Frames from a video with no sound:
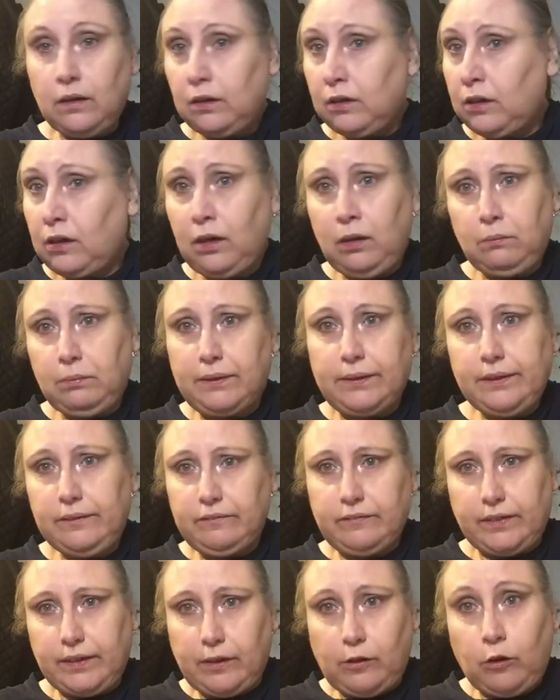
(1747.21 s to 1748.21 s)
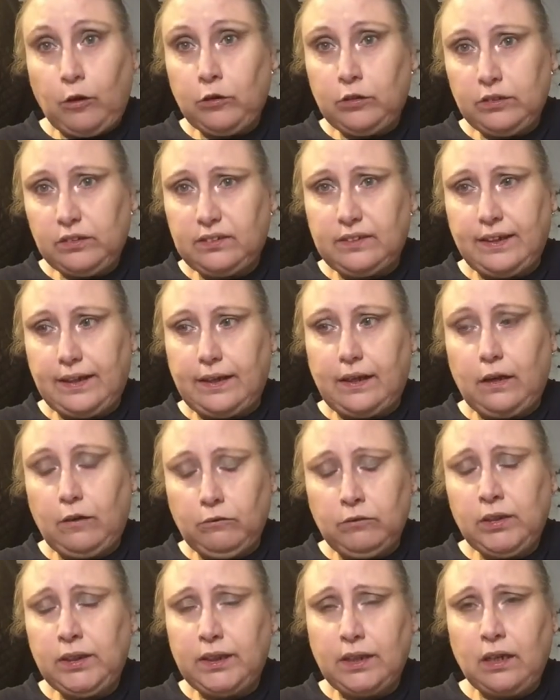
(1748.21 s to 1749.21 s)
Can't believe it, honestly. I
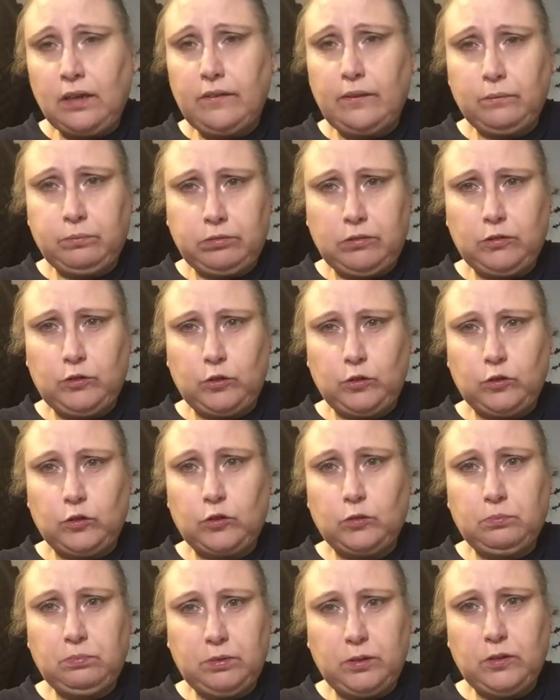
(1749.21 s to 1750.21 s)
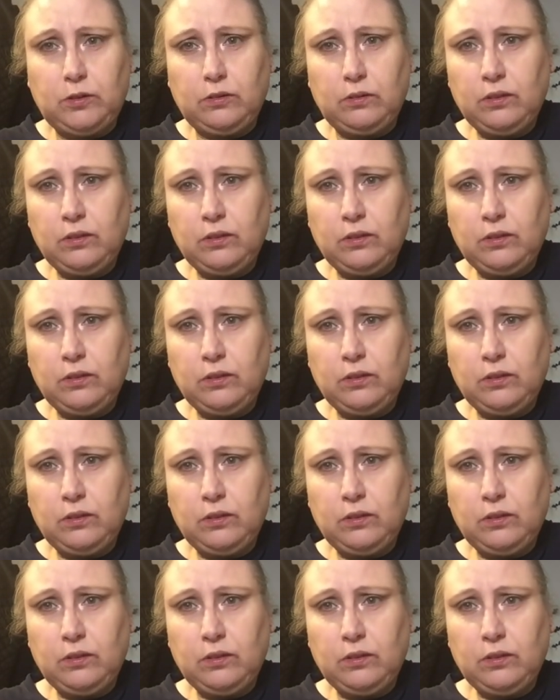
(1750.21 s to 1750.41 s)
really like the product, but